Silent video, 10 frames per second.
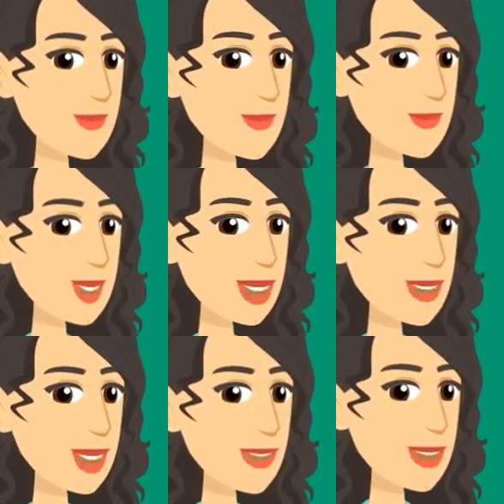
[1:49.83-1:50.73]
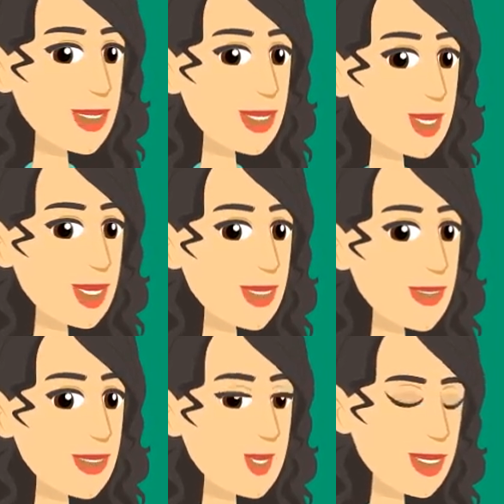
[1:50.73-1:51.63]
Sita is more
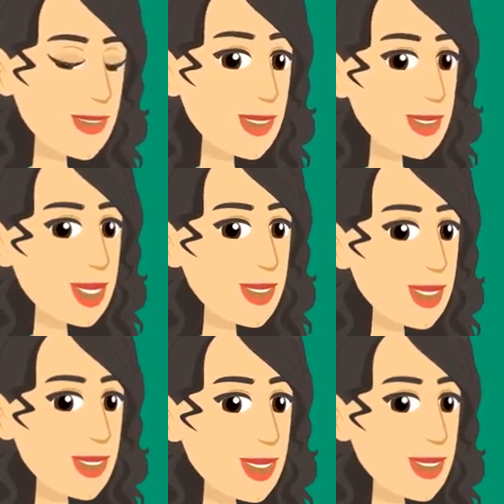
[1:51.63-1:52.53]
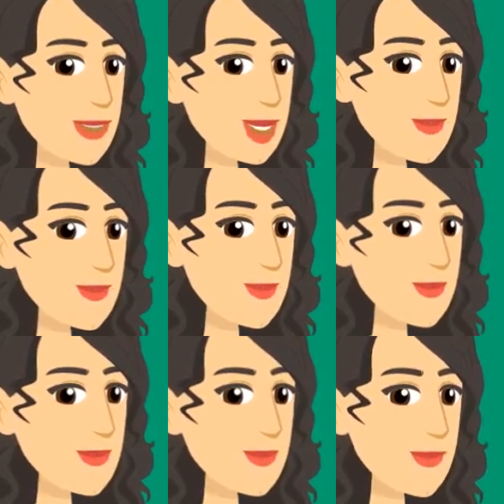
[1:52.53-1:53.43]
attractive than Rita.
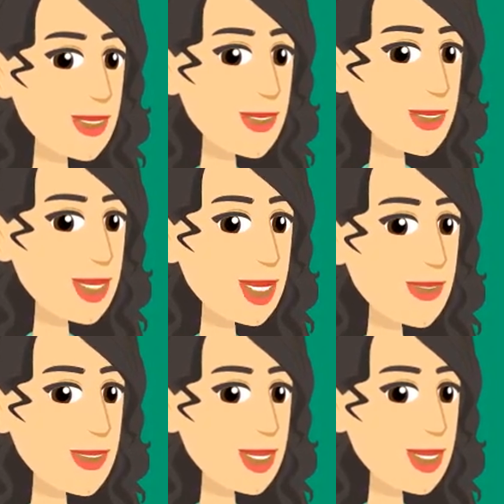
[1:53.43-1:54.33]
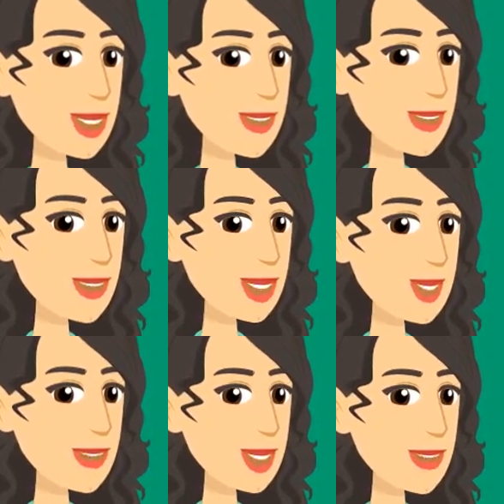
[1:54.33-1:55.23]
More attractive is an
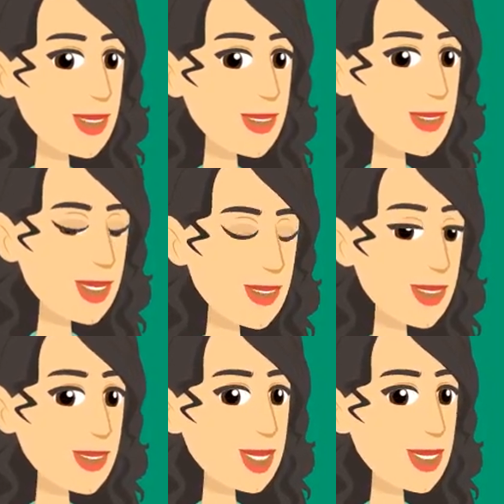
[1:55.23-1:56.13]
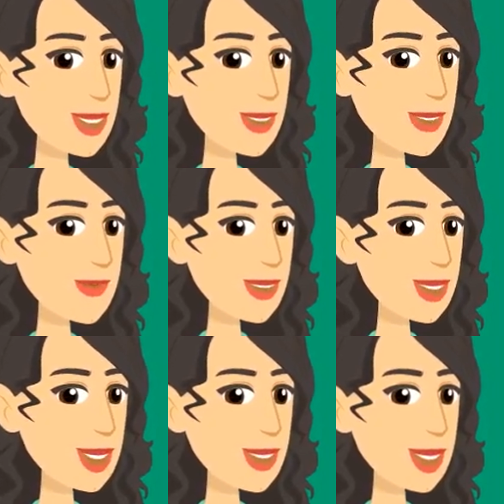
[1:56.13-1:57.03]
adjective that compares Sita and
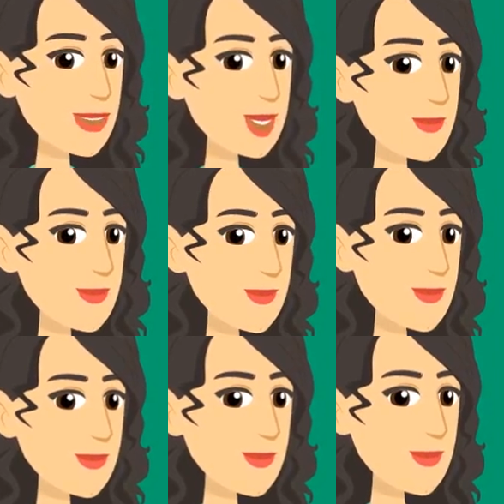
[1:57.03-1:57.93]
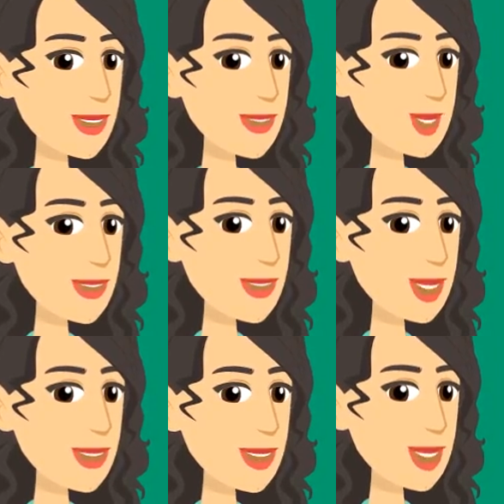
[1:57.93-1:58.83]
Rita. Not all
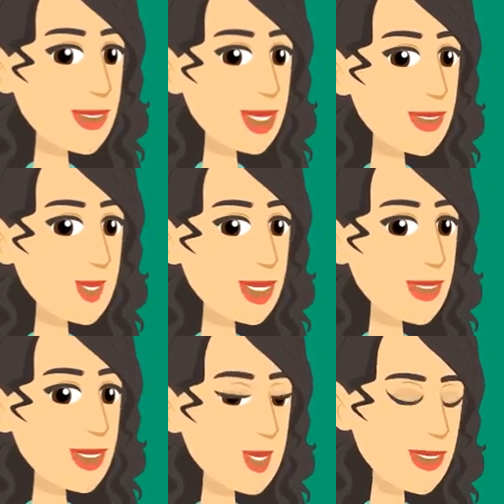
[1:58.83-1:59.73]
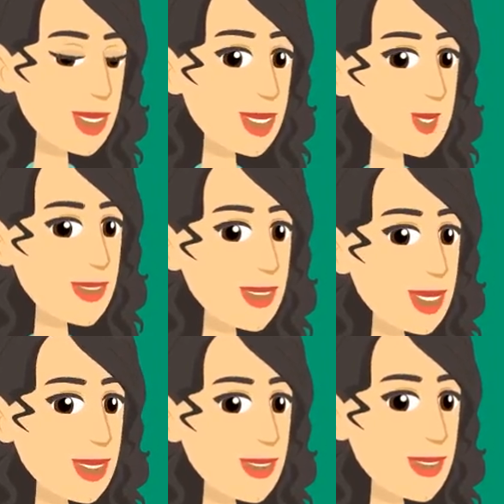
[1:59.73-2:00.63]
comparative form can be formed
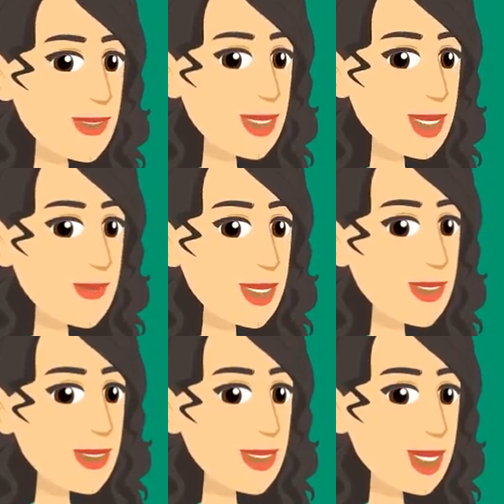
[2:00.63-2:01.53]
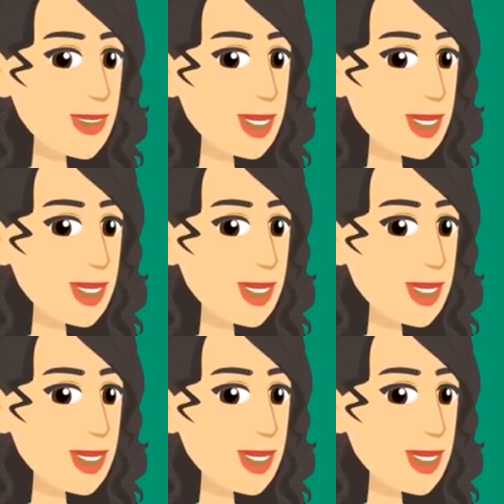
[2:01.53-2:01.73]
by adding er to the